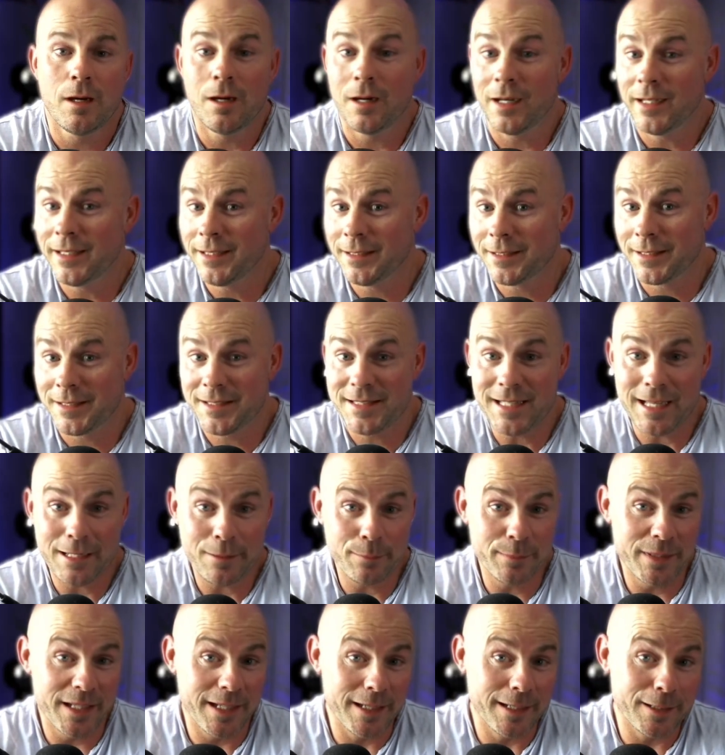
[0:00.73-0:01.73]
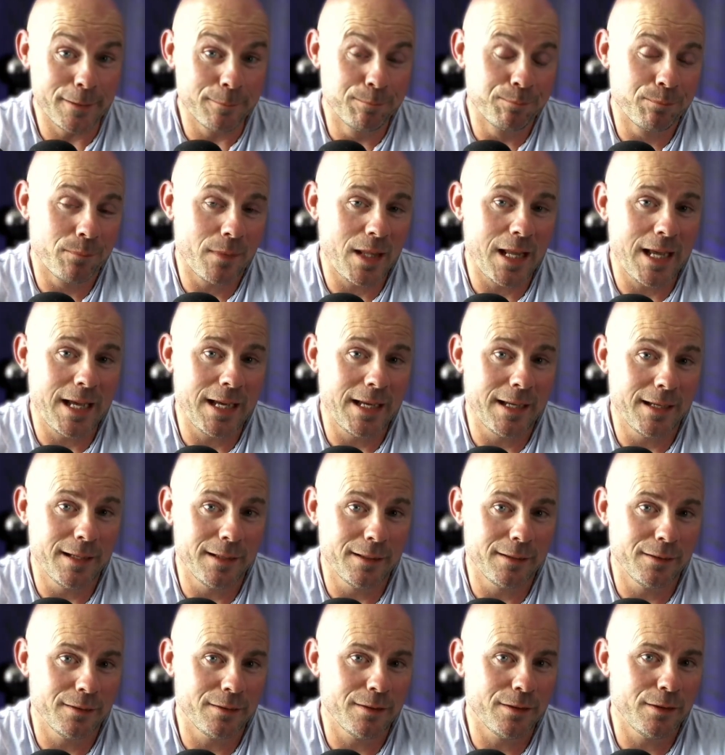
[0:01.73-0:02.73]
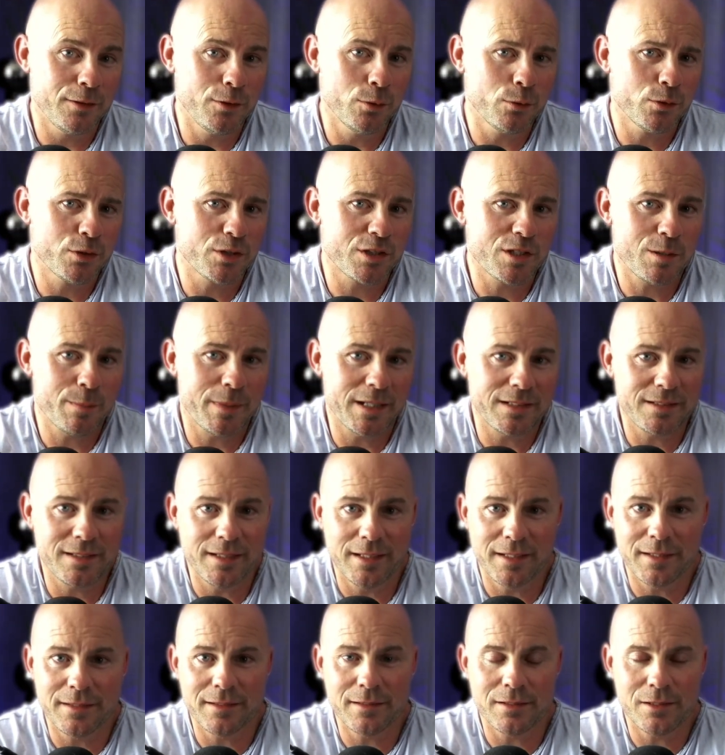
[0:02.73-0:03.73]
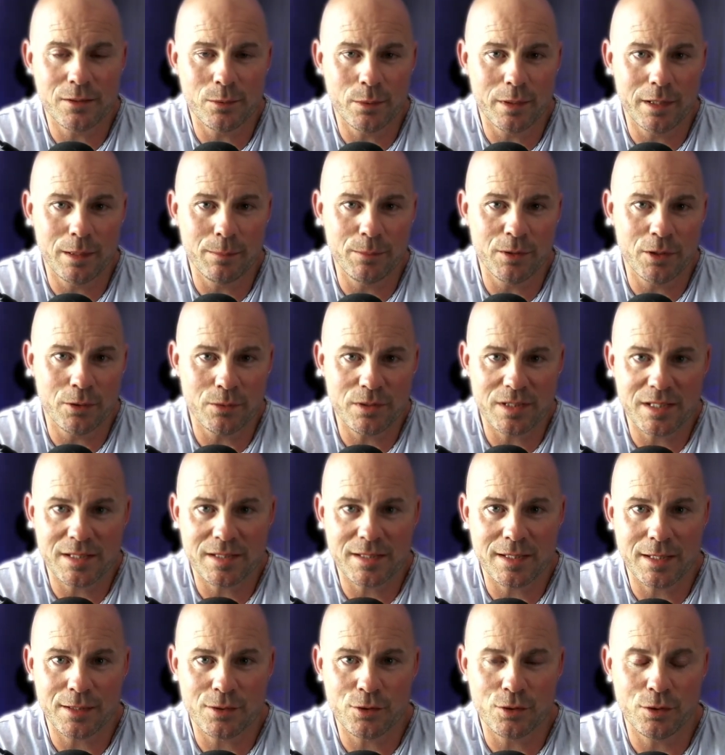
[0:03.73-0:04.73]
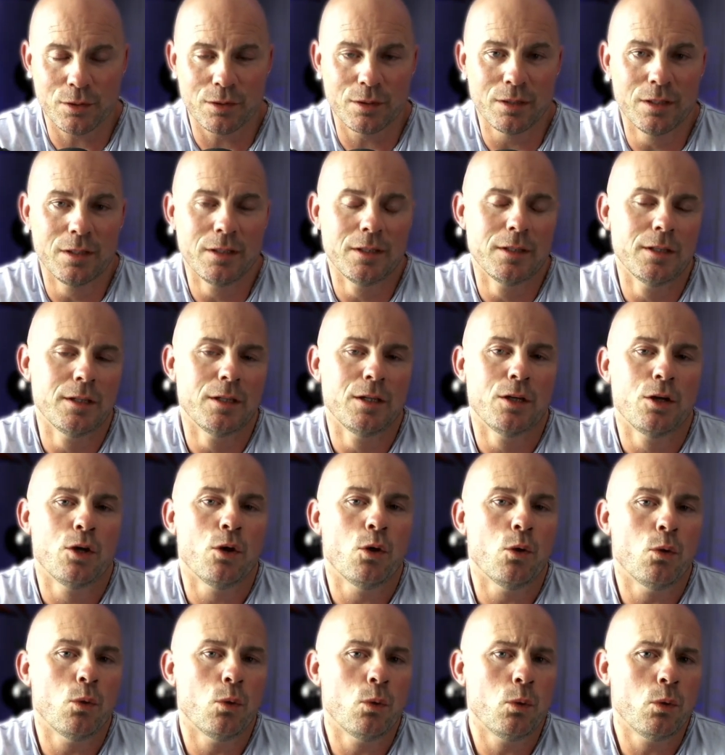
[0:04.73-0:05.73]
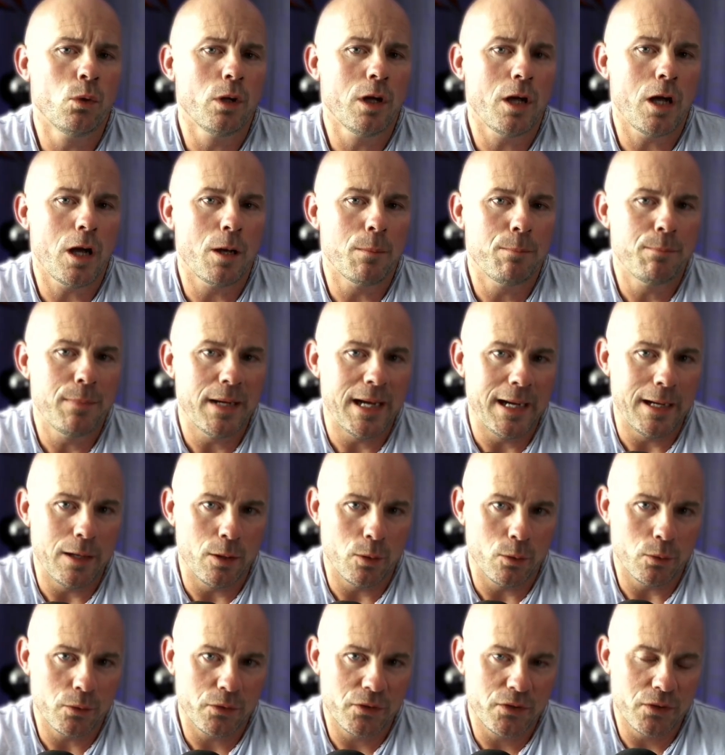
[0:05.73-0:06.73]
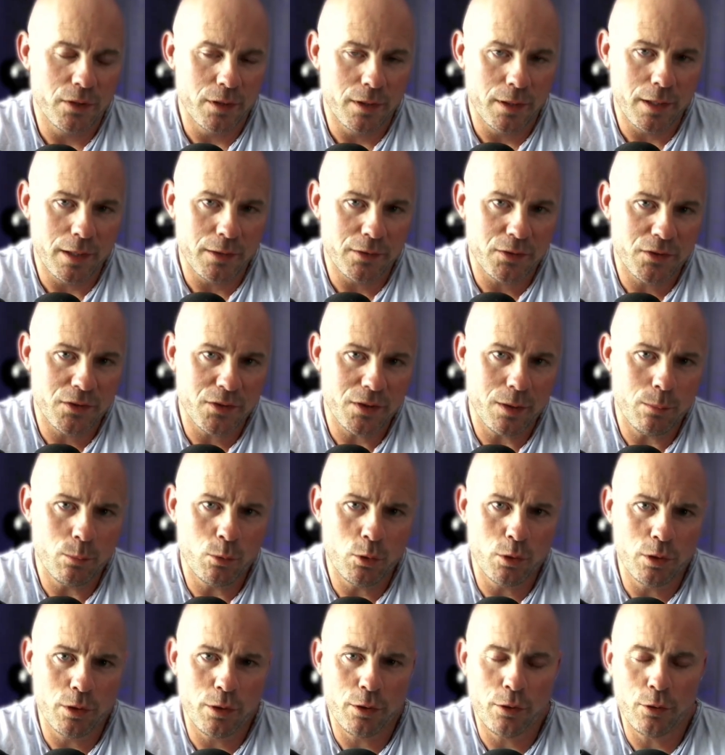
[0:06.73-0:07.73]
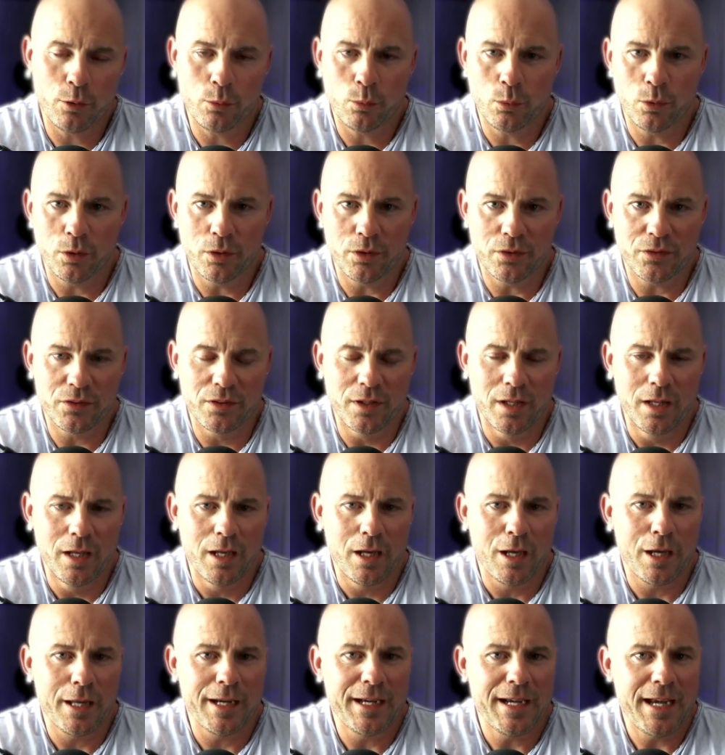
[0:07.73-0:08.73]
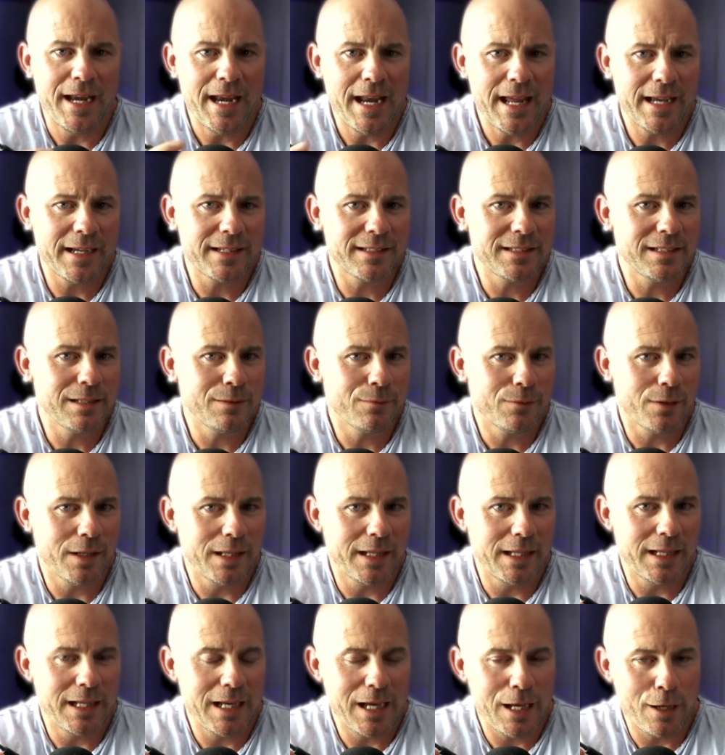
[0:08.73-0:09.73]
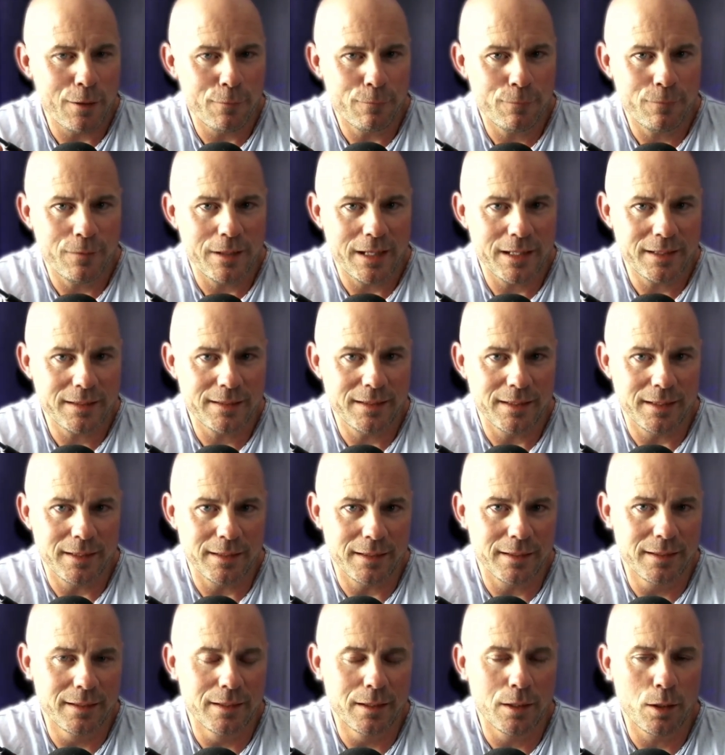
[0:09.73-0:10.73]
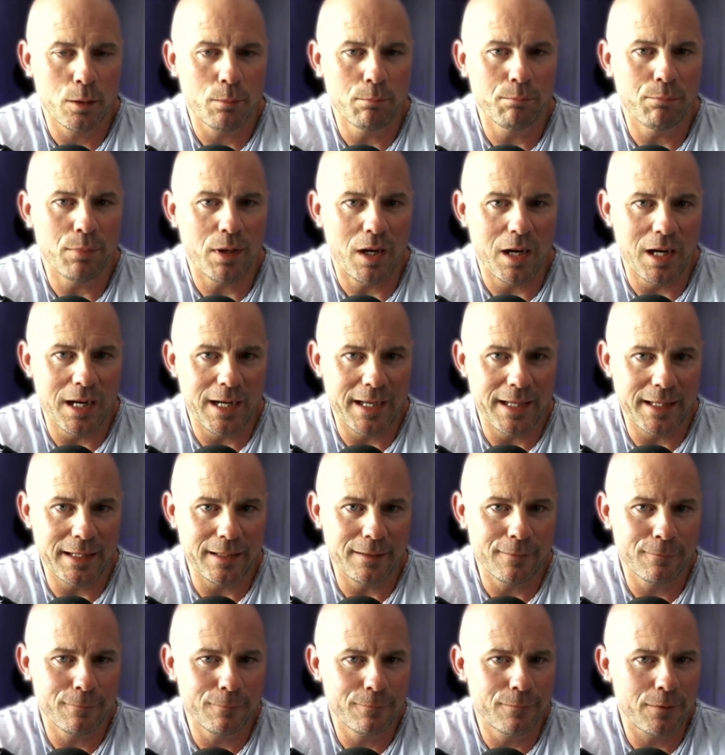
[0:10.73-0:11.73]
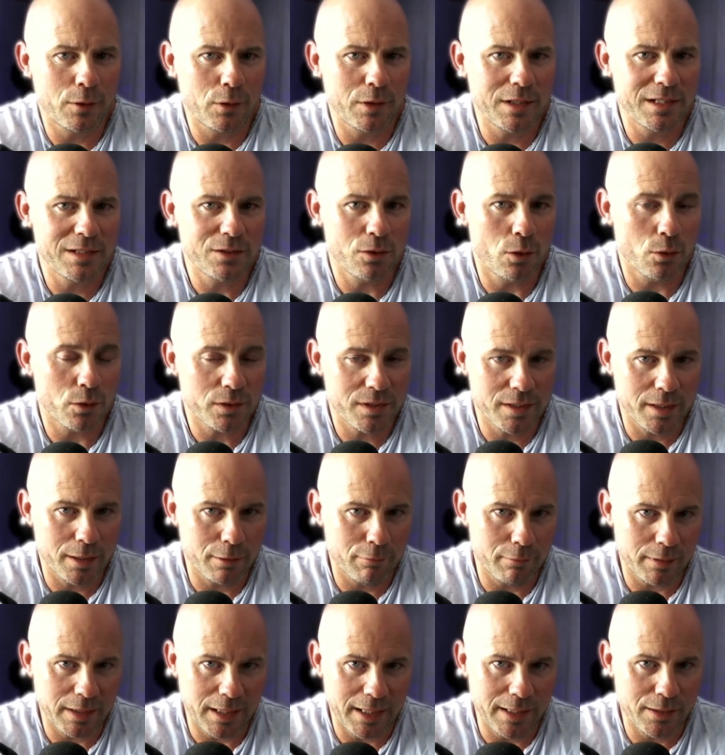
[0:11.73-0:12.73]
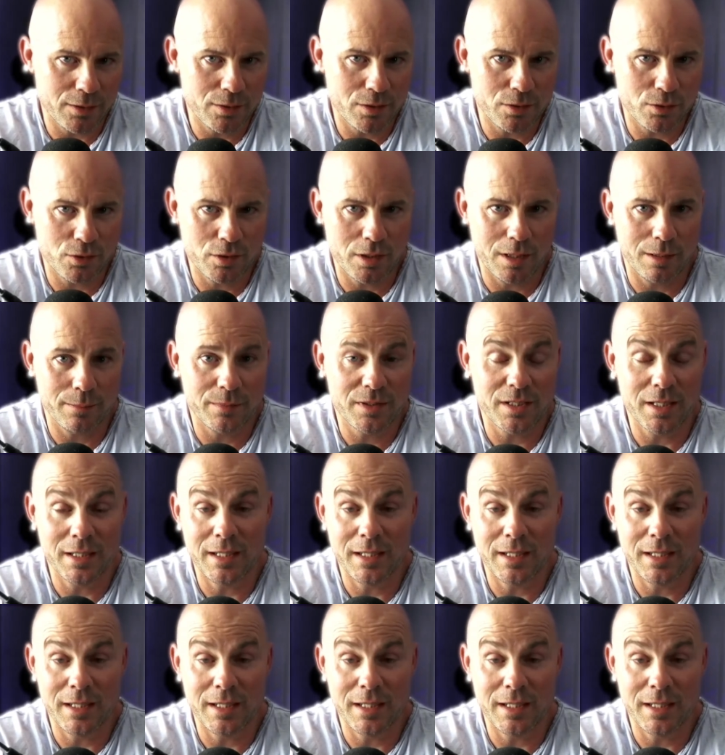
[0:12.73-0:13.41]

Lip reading: Hi, it's Adam here, and you're just about to listen to a hypnosis session all about someone that was negatively affected by very toxic relationships.